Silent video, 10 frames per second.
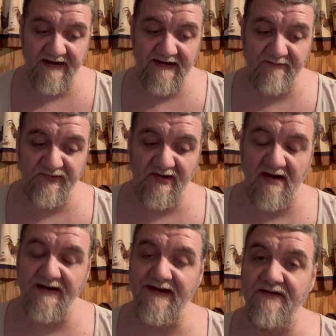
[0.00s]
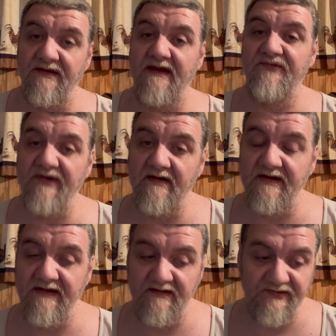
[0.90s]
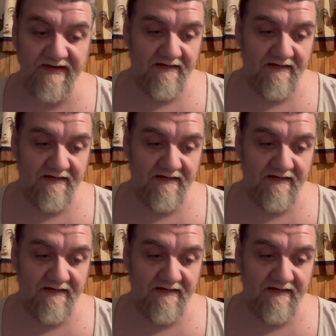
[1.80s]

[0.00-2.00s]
Amazon, and NextEra Energy.